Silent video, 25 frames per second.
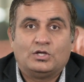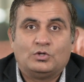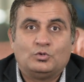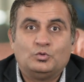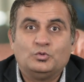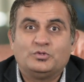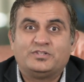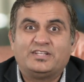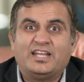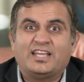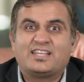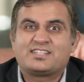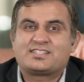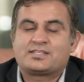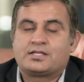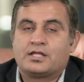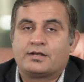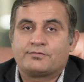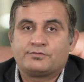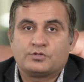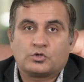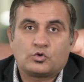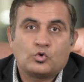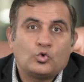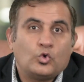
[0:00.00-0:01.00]
takes care of
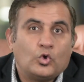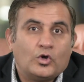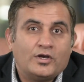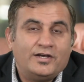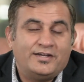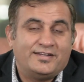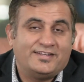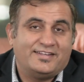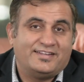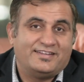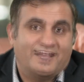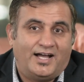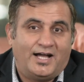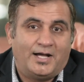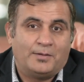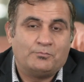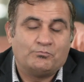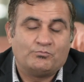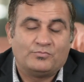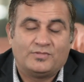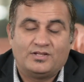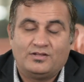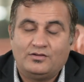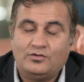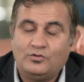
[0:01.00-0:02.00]
the quality,
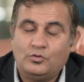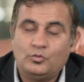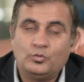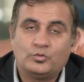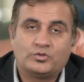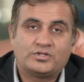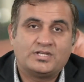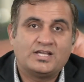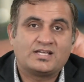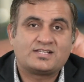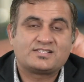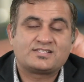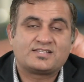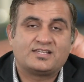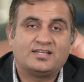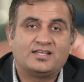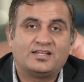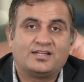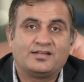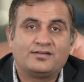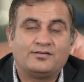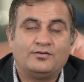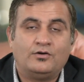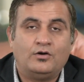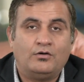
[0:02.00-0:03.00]
who takes
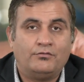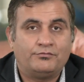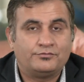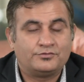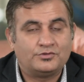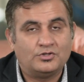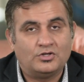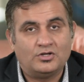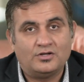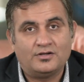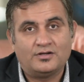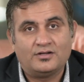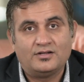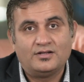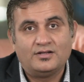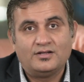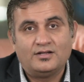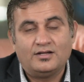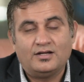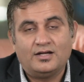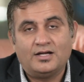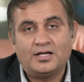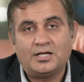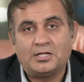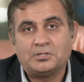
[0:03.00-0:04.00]
care of
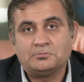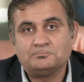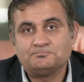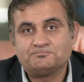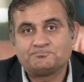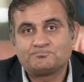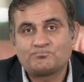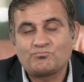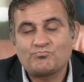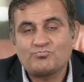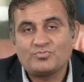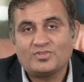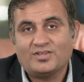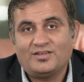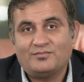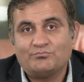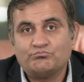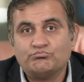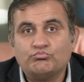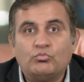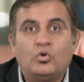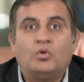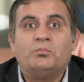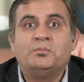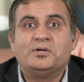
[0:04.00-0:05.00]
the
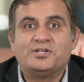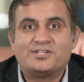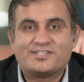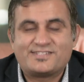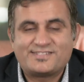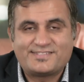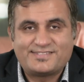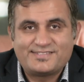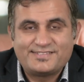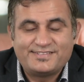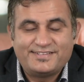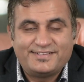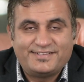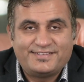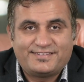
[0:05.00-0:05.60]
moments